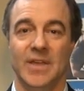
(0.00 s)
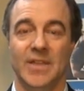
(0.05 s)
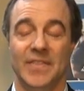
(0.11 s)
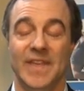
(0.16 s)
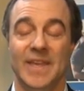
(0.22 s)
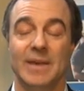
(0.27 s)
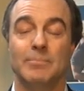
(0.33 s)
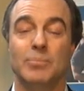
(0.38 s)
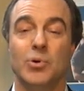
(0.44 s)

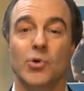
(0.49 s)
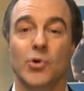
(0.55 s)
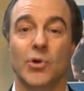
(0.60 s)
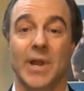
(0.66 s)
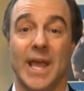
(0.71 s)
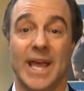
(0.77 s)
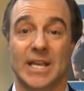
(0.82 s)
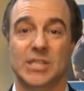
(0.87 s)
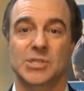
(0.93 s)
the
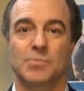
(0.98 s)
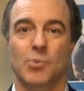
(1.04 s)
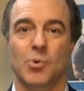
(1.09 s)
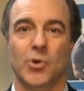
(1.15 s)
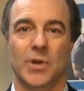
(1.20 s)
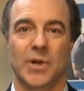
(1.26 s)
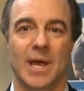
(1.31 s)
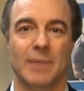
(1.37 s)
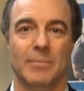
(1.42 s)

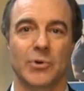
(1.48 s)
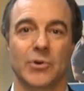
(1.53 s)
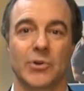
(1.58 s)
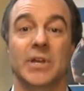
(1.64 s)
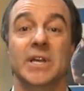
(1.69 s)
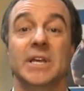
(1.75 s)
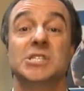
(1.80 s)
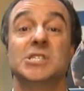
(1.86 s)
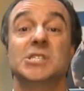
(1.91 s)
import-export
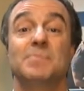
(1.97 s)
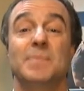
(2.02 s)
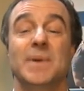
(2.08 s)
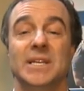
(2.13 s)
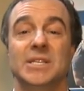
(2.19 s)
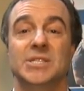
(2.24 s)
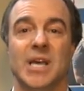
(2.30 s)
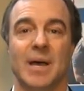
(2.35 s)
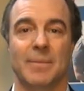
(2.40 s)
number
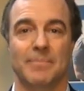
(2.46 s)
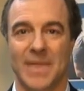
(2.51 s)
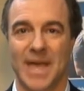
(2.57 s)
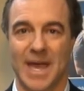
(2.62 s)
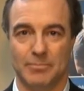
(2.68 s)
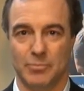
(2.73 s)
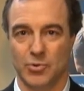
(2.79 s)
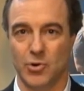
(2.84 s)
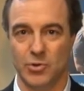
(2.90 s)
speeds up
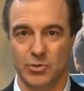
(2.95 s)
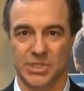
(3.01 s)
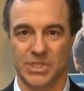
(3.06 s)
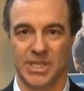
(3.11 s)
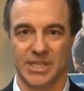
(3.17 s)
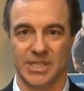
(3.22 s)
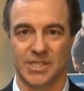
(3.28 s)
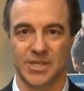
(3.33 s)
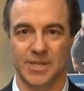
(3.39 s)
that
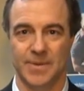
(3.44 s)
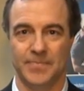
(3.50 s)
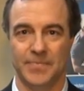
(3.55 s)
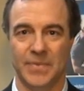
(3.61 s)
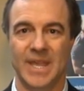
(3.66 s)
process.